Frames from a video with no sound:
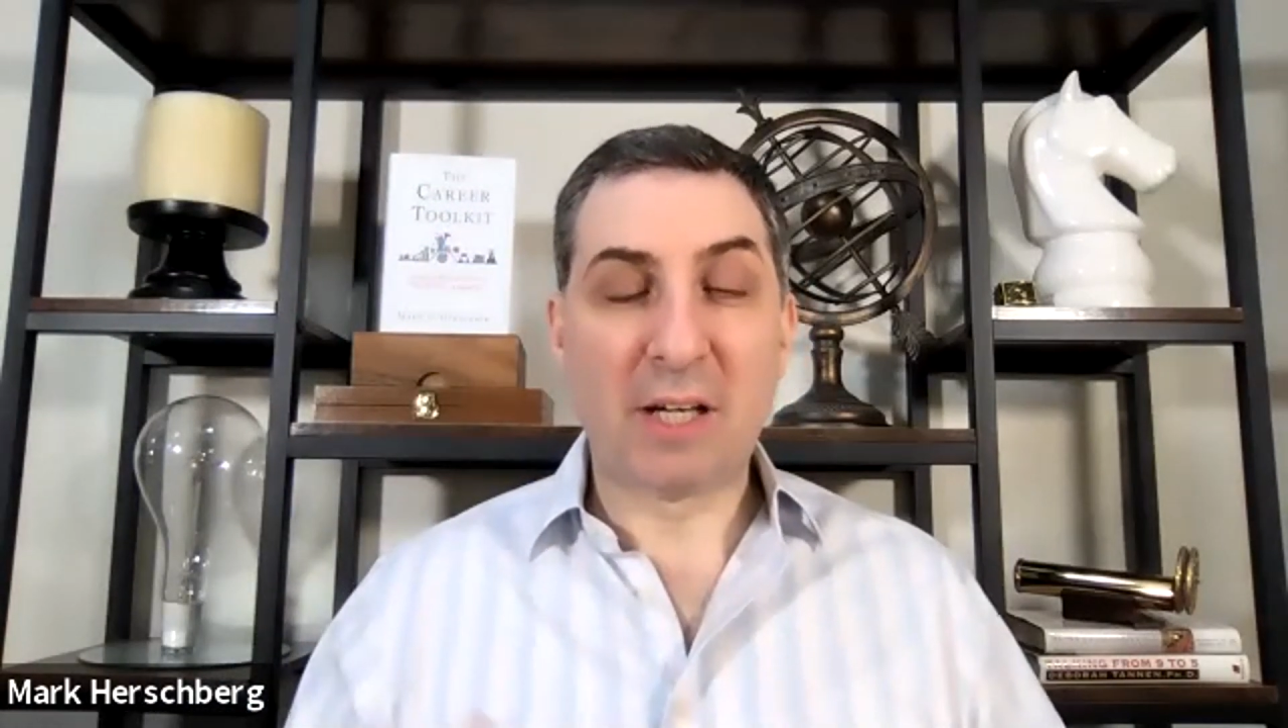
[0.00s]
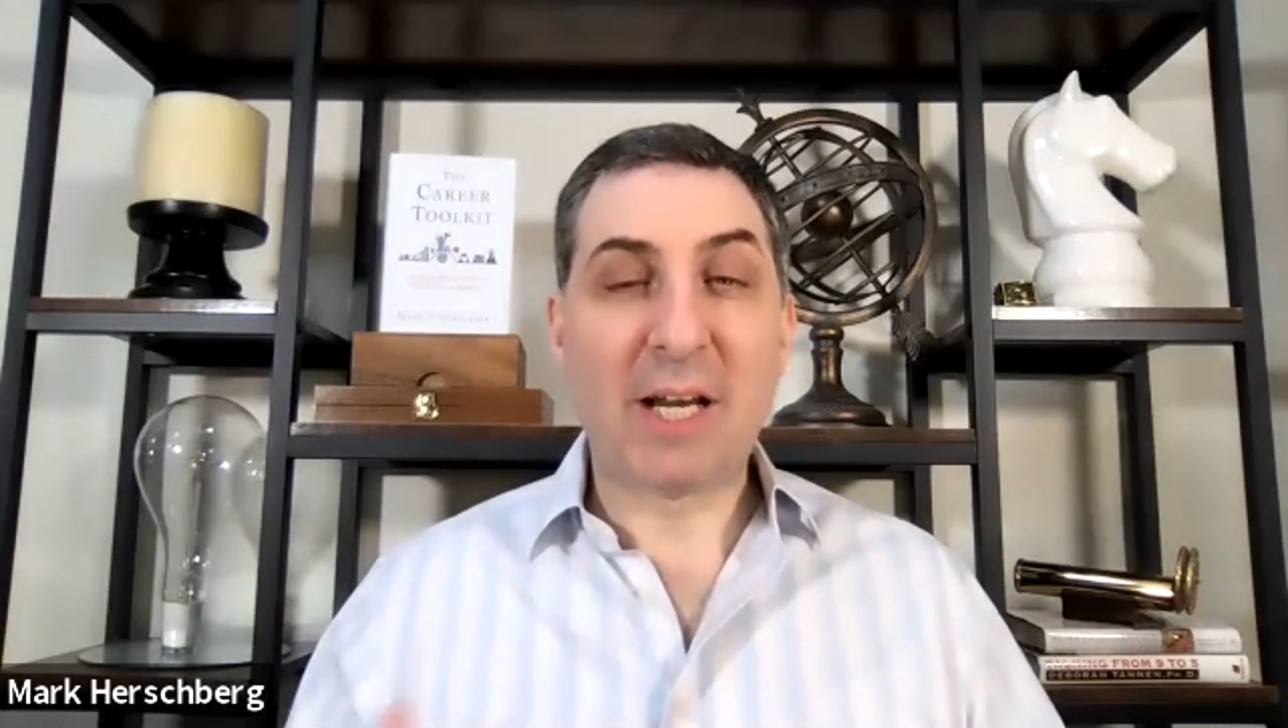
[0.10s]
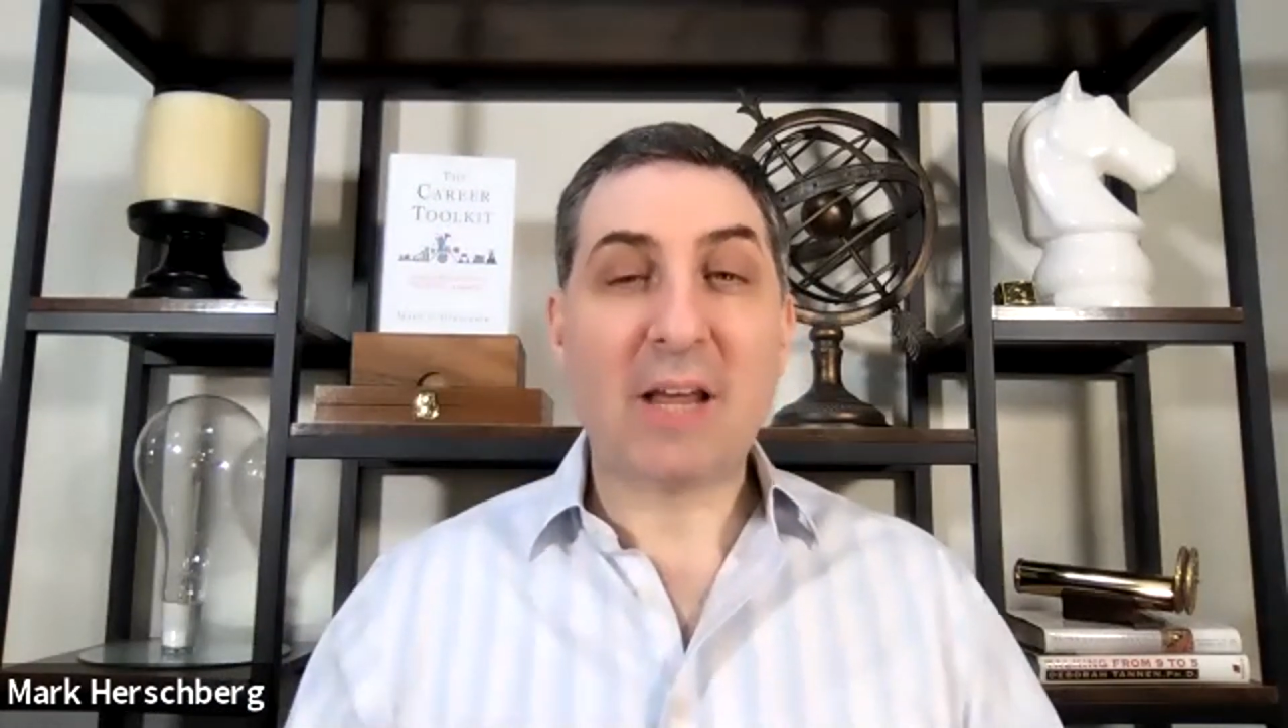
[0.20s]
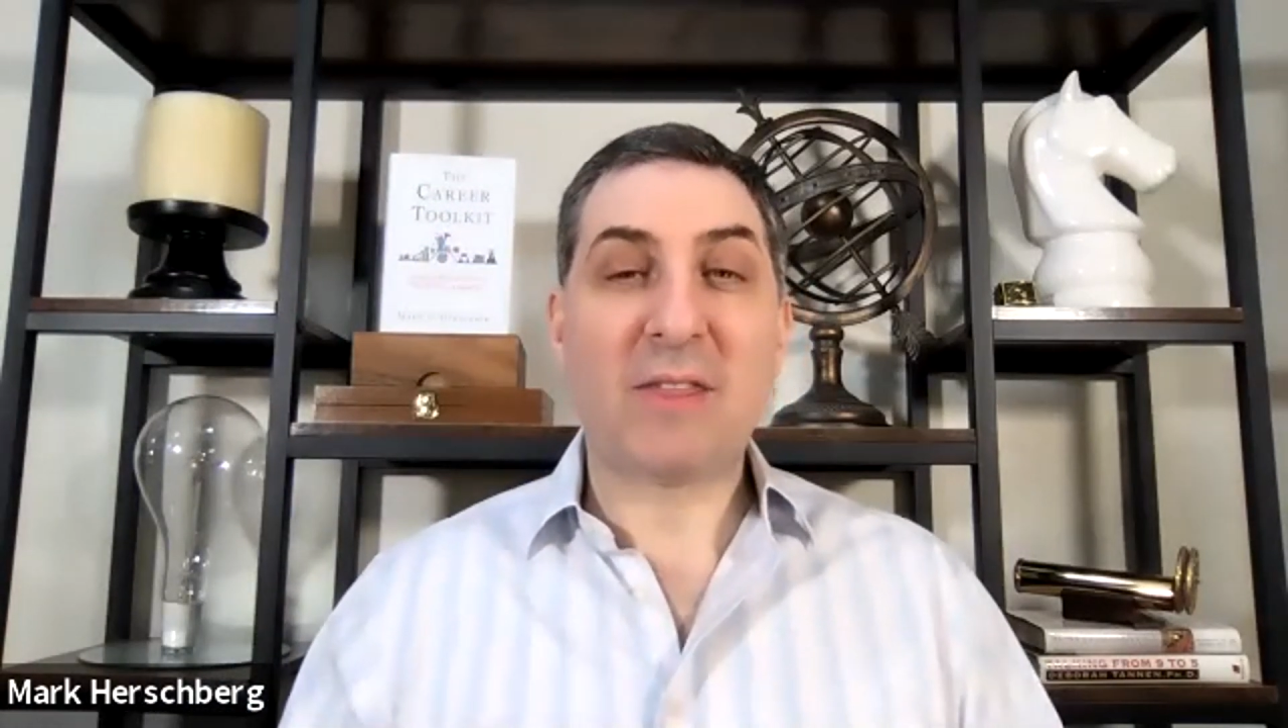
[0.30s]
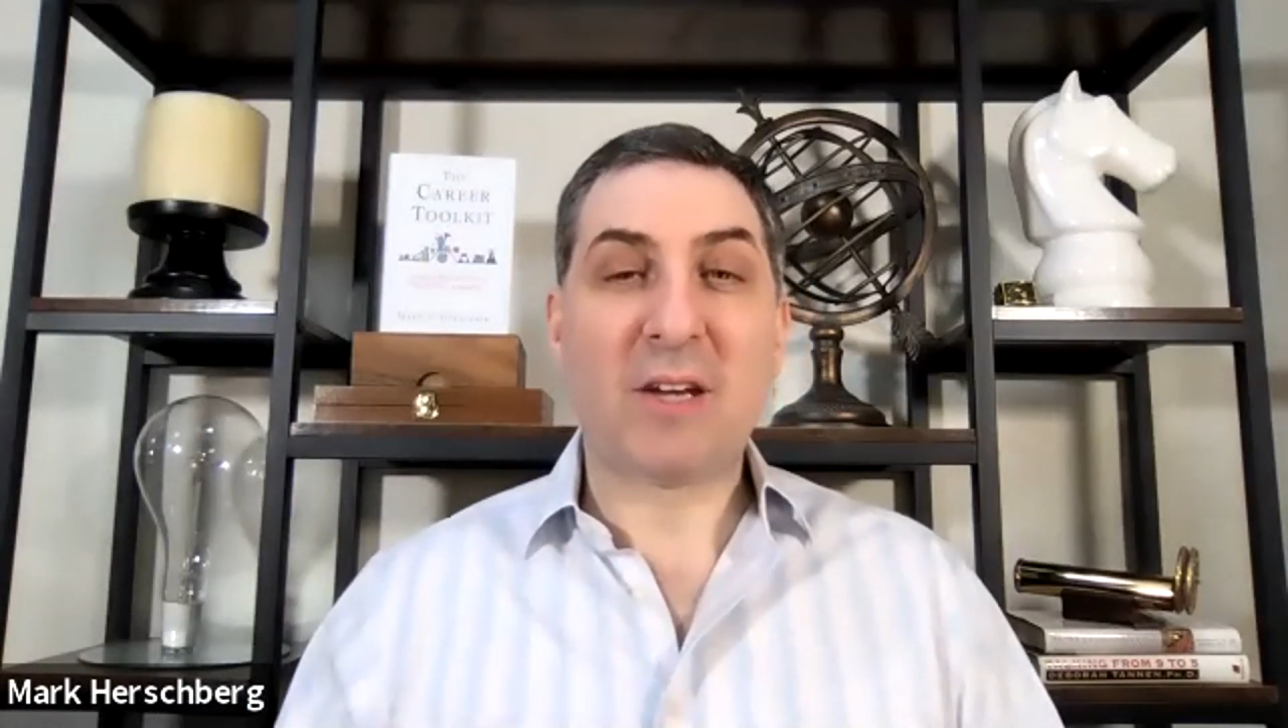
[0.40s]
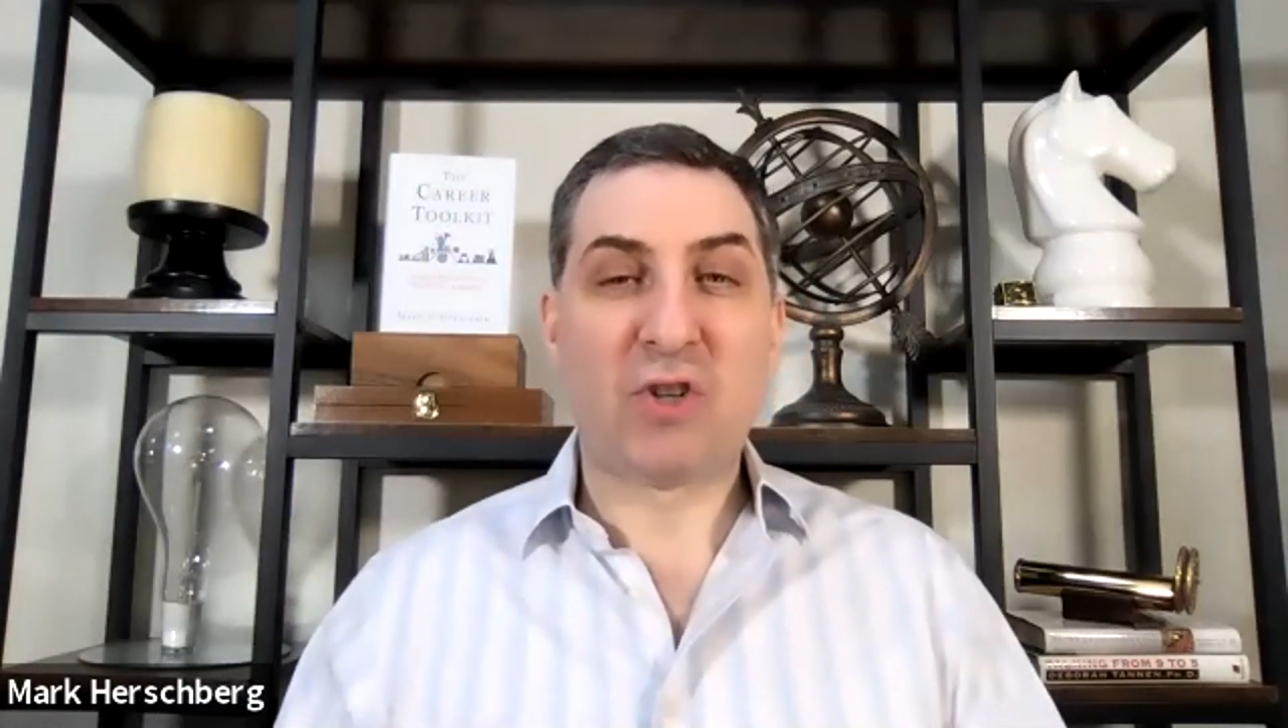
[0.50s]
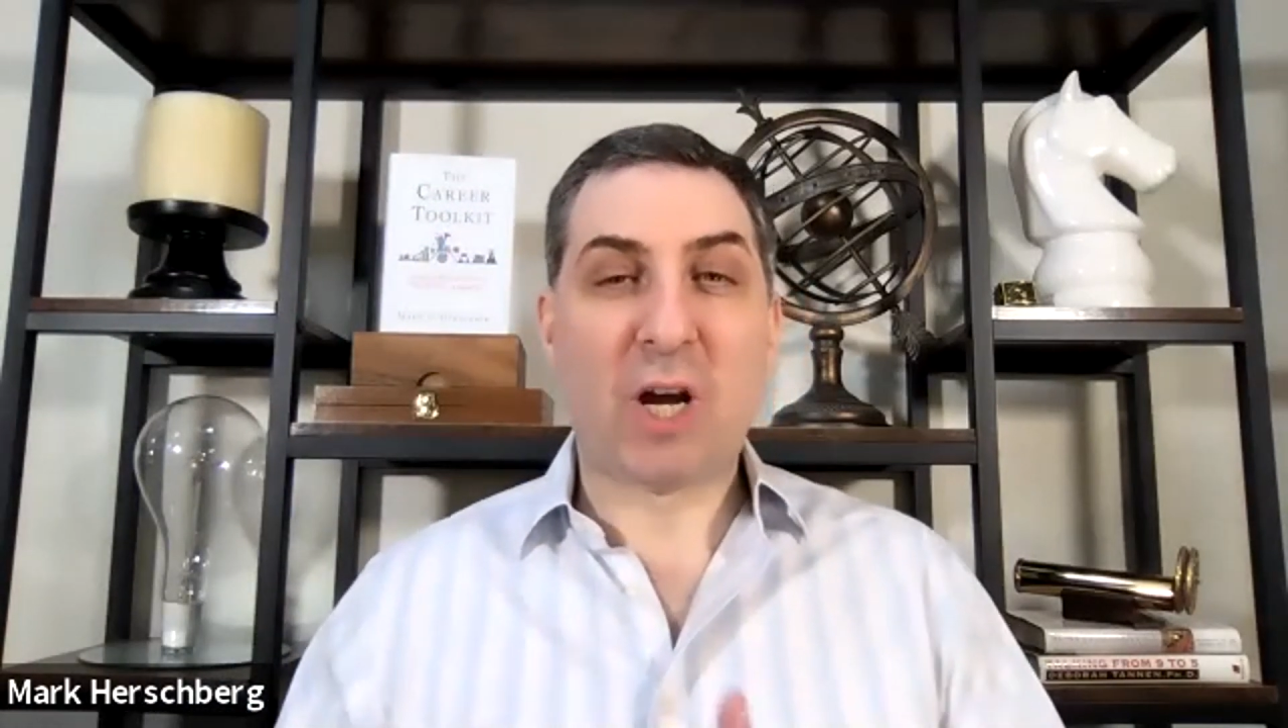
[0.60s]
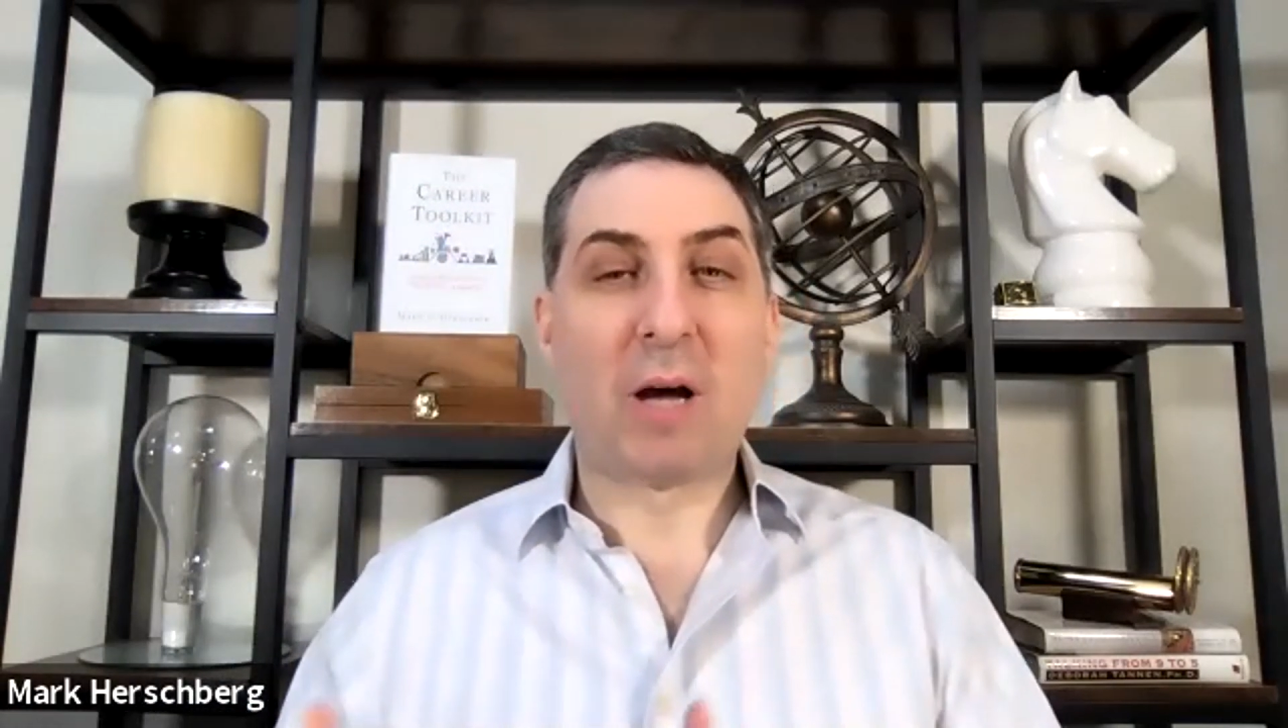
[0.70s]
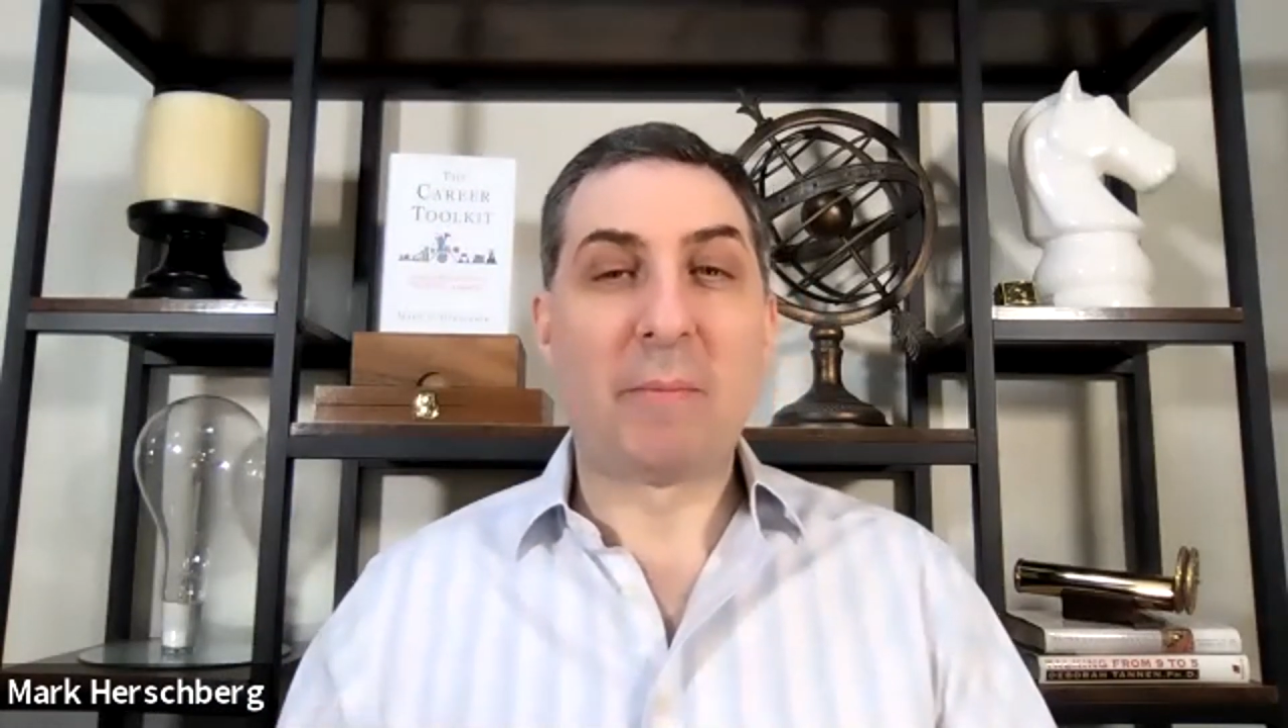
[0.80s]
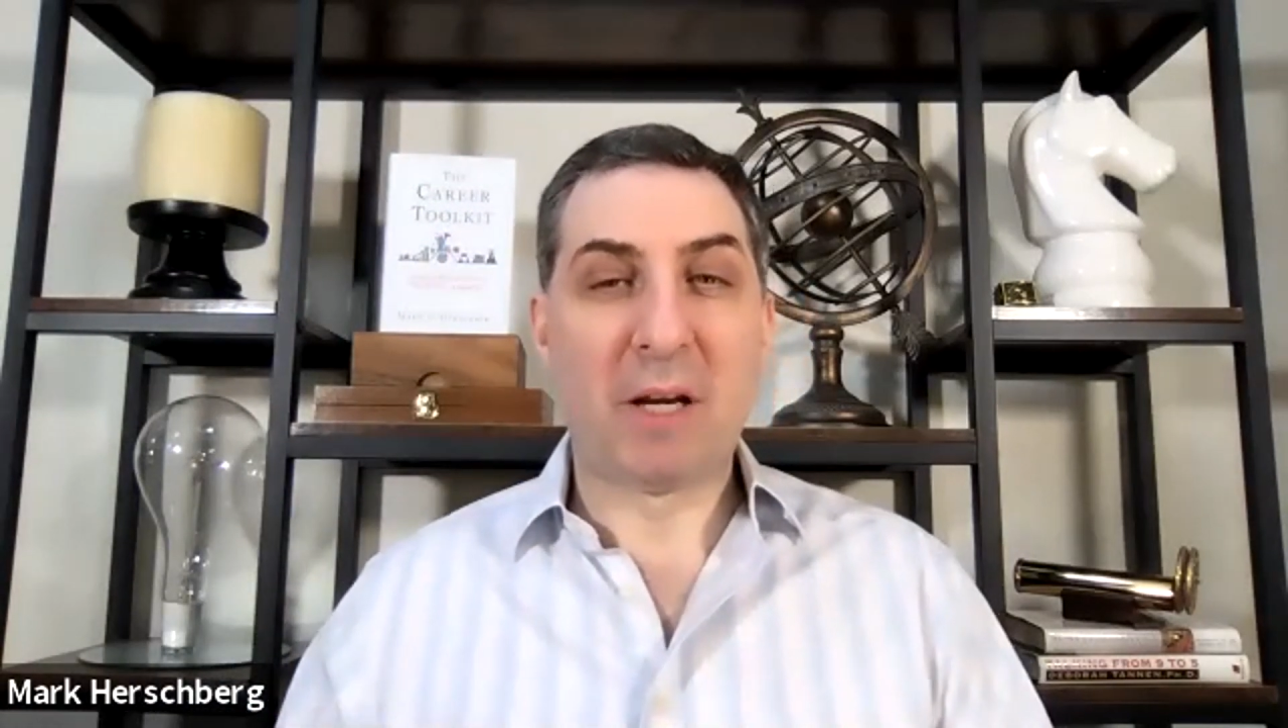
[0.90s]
get that job